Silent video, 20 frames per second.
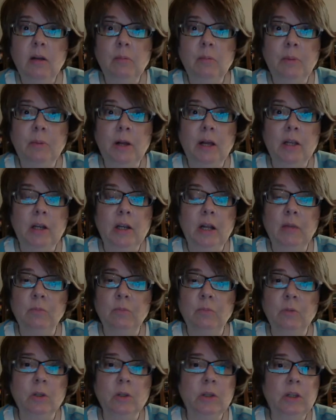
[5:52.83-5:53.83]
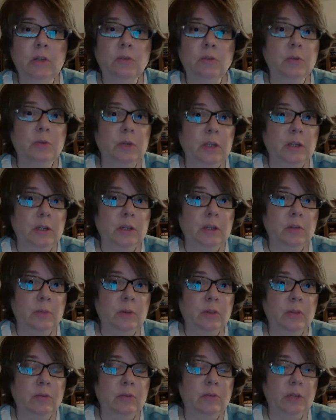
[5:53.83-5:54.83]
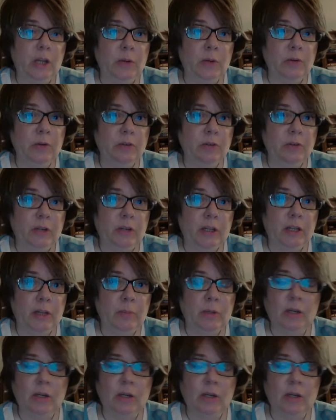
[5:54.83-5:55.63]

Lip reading: But I'm really intrigued with the flower tam,